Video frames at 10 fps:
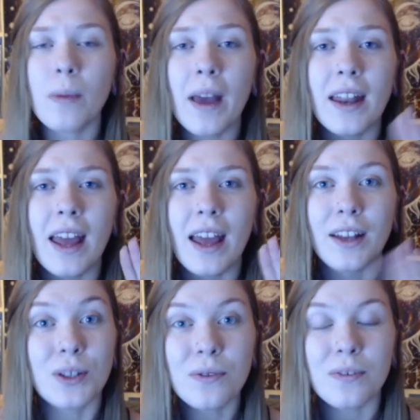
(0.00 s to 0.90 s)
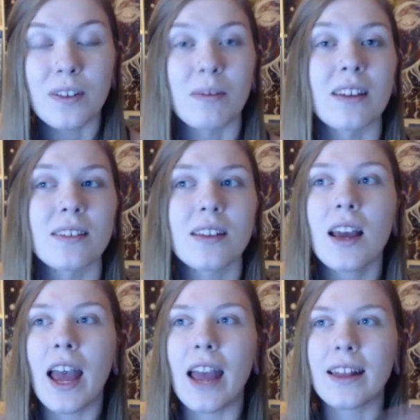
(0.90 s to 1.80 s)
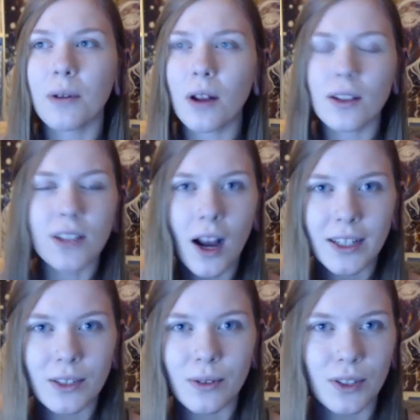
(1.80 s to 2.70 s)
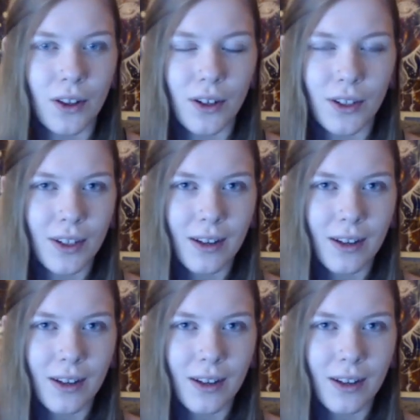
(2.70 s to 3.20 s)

men and 2 females, and they were all talking to each other.